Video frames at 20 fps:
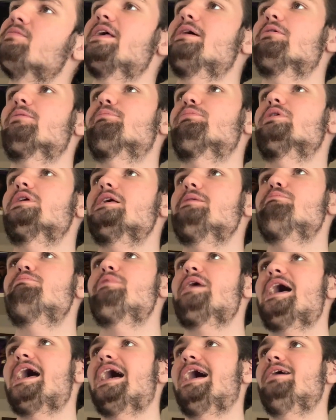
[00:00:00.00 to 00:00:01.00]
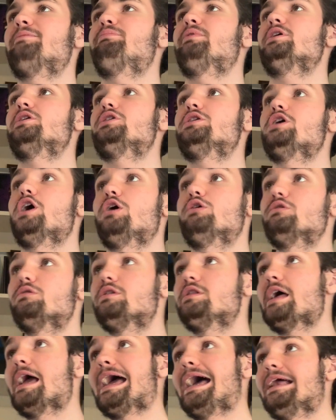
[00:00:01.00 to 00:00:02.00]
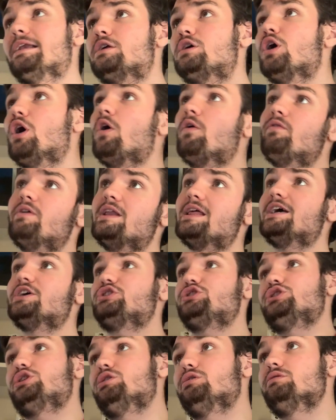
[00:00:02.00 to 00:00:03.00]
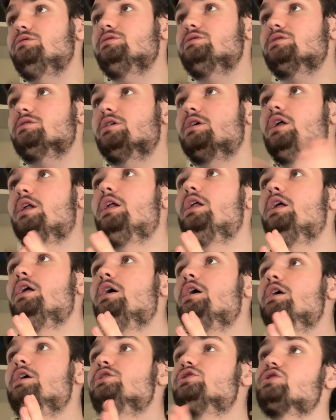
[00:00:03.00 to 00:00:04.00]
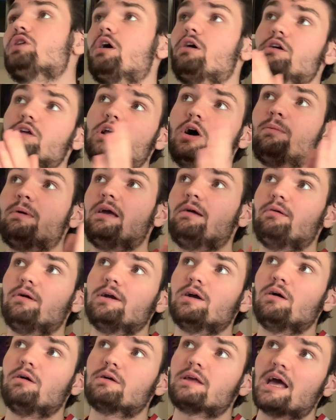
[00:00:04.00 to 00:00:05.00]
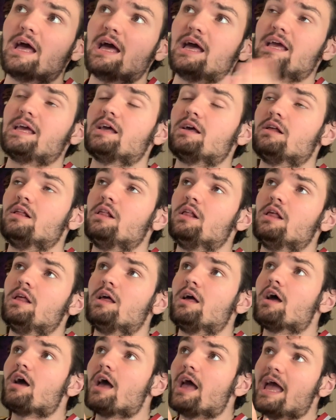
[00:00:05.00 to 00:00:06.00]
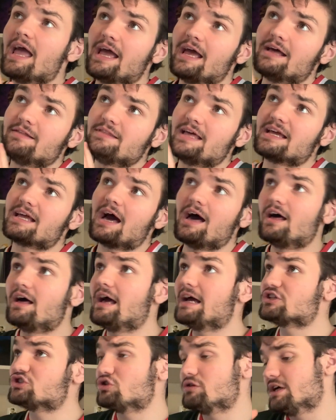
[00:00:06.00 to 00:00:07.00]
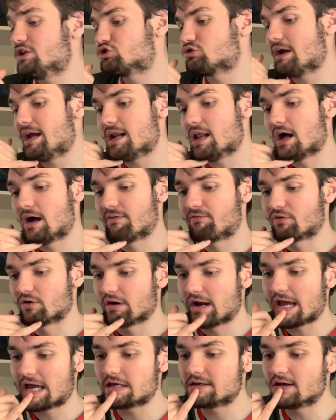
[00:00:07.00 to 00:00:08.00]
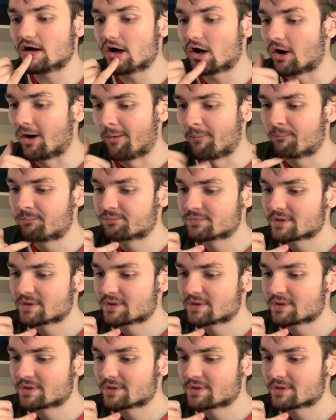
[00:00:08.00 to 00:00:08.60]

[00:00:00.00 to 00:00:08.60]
They were pretty bad, but, you know, they had COVID issues. So, you know, maybe we're okay. And they got actually a trade offer. Hey, yo,